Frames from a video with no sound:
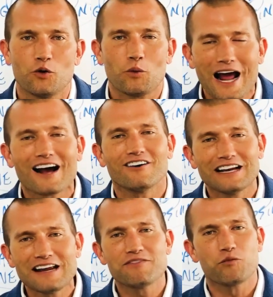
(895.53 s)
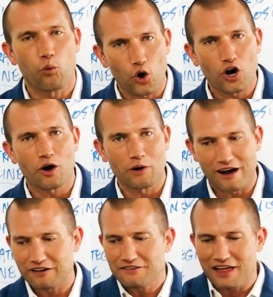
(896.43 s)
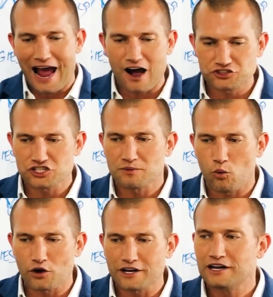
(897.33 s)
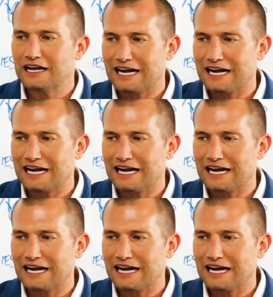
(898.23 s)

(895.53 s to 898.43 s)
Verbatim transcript: When I leave work, when I leave the house in the morning